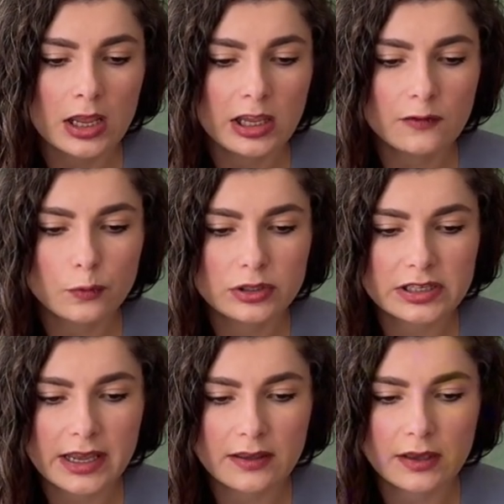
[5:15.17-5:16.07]
If we
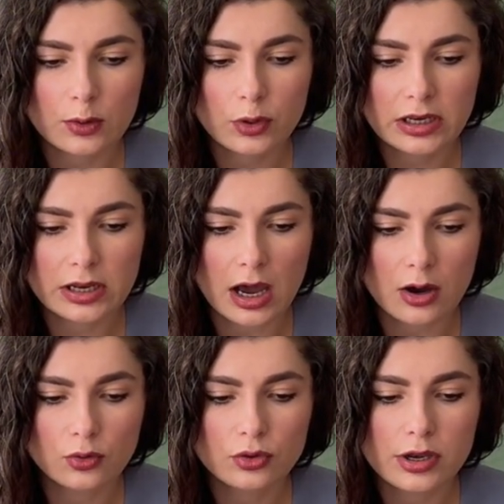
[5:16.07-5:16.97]
take the queen
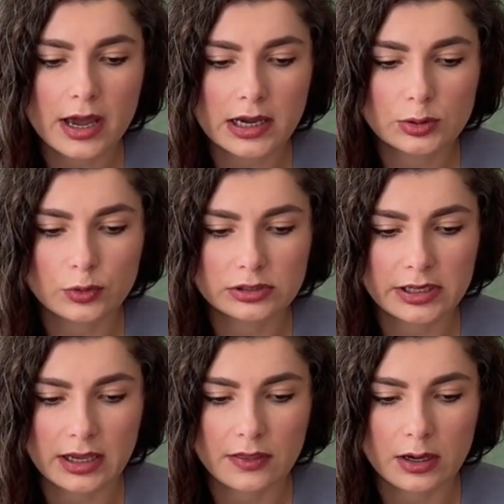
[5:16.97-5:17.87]
now, knight will
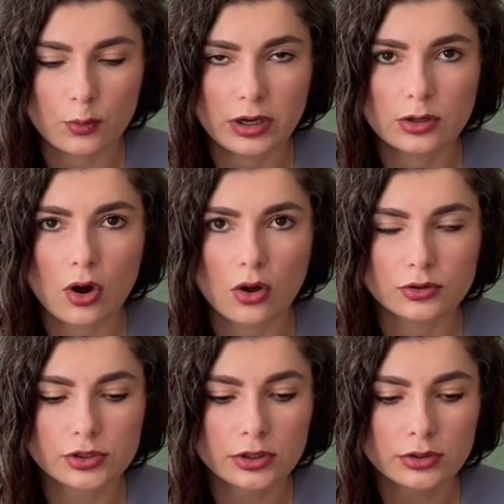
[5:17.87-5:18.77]
take the queen
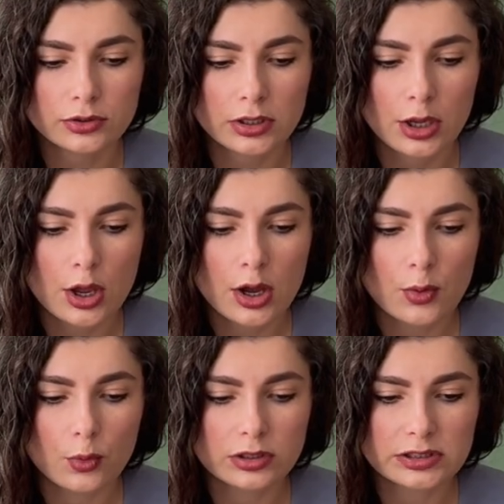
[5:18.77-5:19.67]
also.
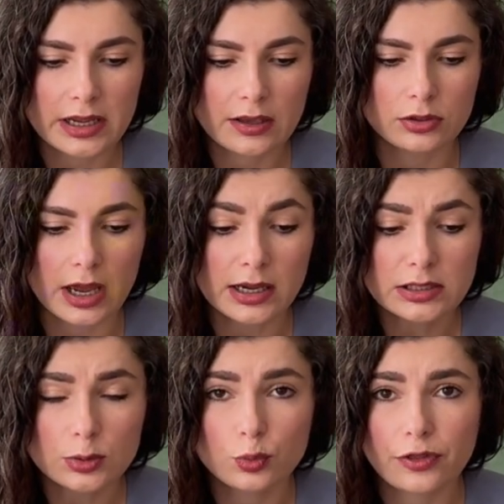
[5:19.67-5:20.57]
We'll take
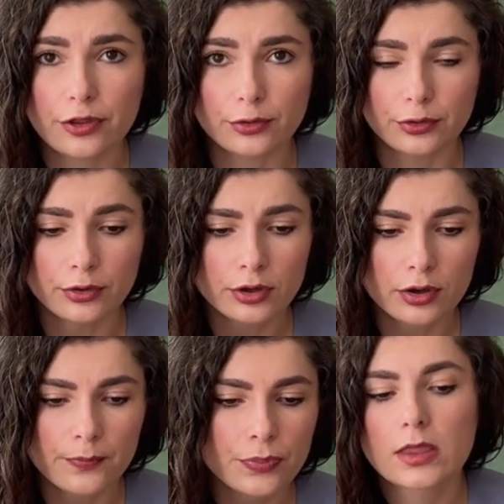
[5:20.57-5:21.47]
knight with the
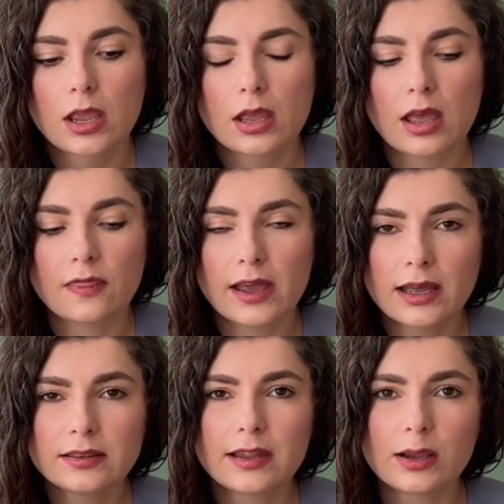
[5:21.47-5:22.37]
rook, and
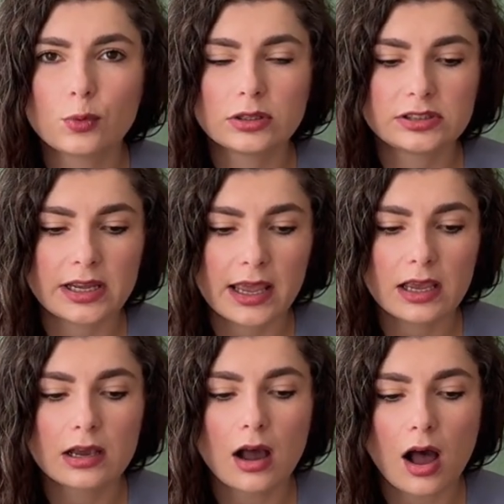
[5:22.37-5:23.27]
then they will
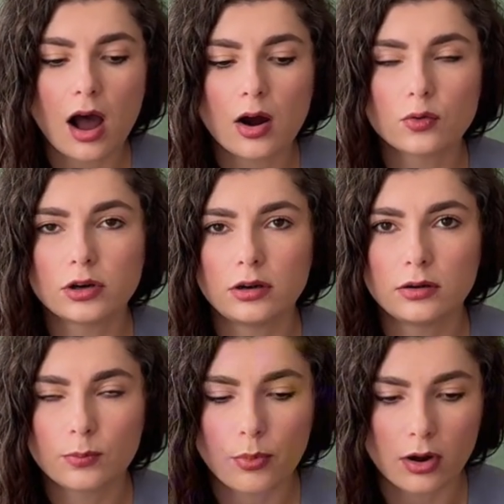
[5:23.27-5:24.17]
take our
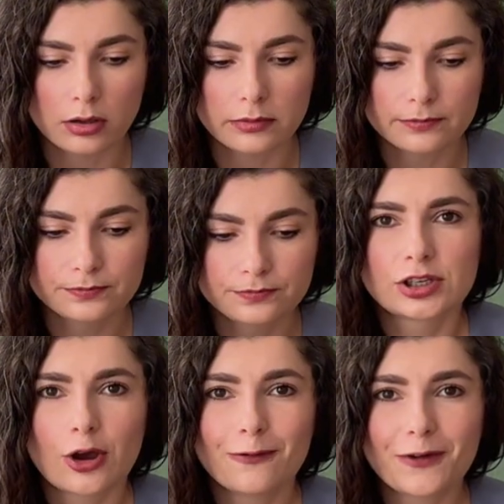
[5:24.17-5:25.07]
pawn.
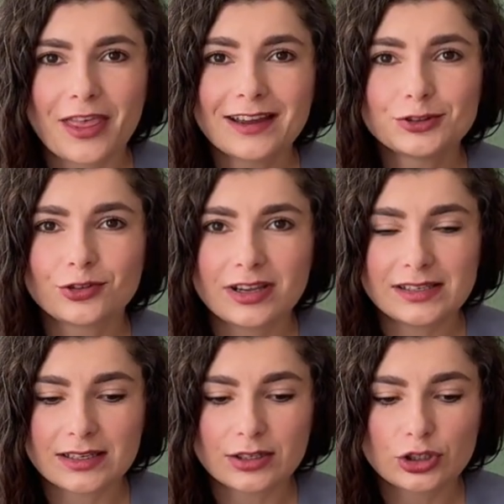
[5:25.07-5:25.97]
So for that
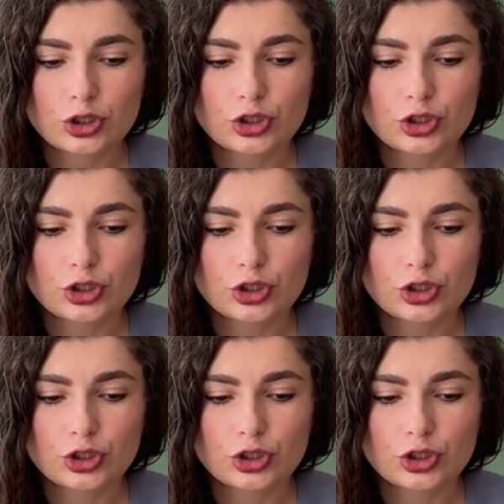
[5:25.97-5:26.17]
reason,